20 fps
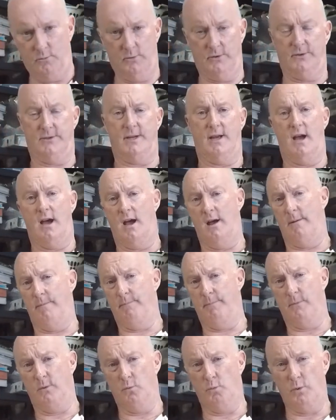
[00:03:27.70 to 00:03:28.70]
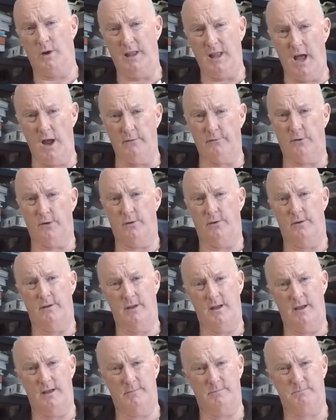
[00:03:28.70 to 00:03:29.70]
was well over
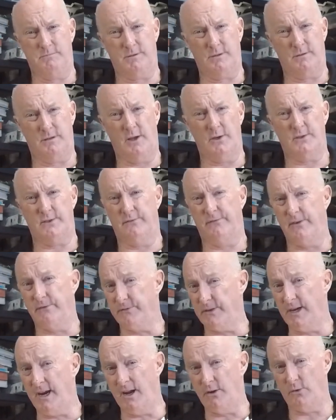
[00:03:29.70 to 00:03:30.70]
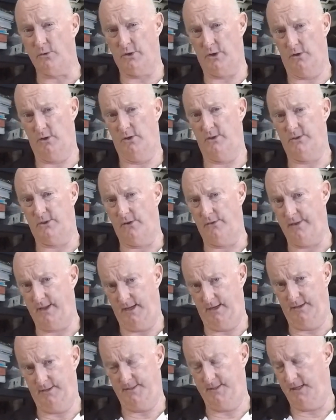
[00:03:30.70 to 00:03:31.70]
close to $1,500, I
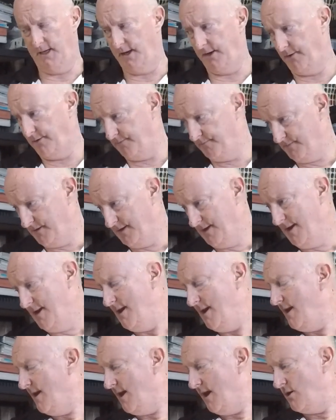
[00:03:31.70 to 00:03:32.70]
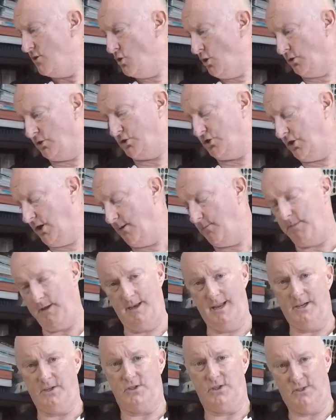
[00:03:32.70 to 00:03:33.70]
think. So not cheap, and
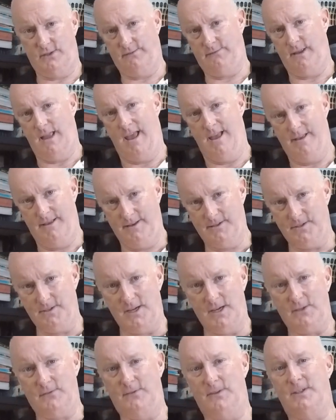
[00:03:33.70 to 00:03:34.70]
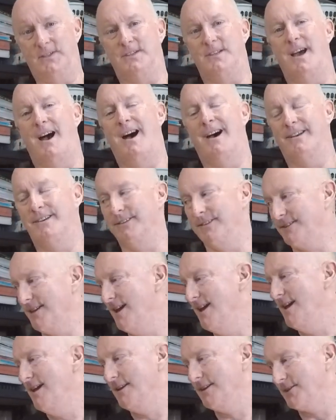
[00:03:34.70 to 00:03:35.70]
that's just for starters.
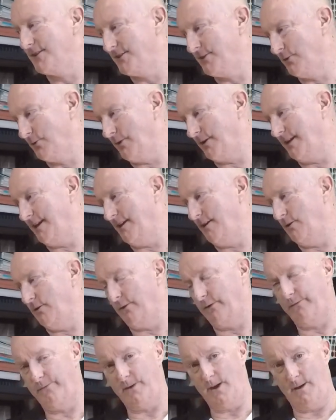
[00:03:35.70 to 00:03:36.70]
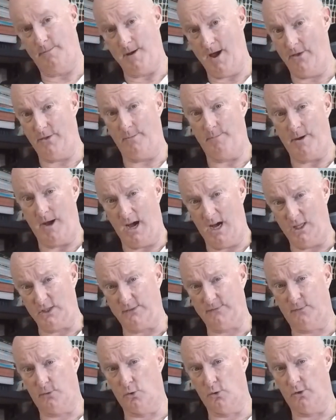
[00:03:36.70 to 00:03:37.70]
Still got to get a lot of other parts
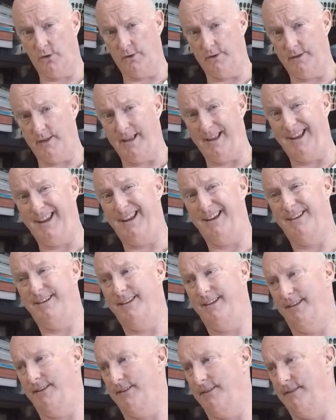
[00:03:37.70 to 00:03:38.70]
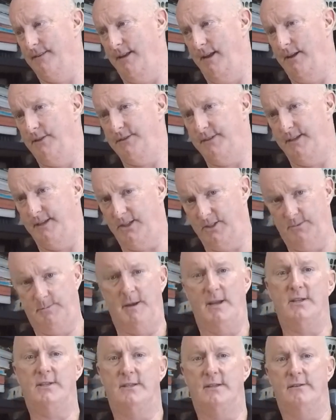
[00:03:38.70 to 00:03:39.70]
for it, and it's an
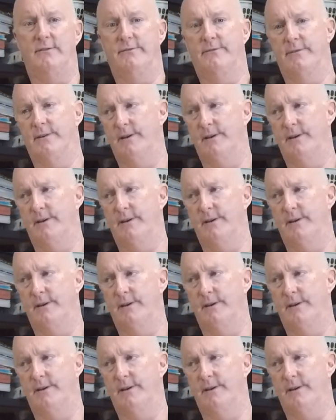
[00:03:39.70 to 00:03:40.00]
expensive.